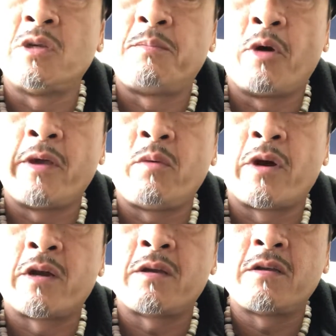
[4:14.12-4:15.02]
the point
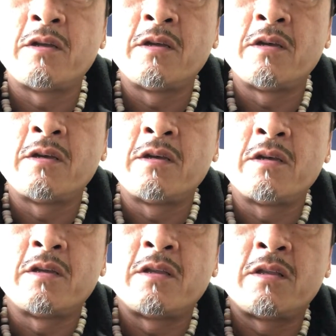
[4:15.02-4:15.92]
where
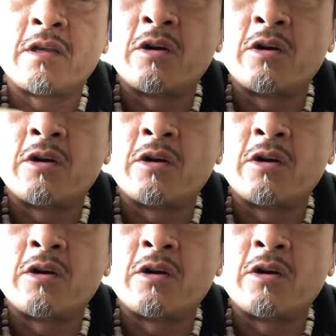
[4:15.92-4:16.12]
the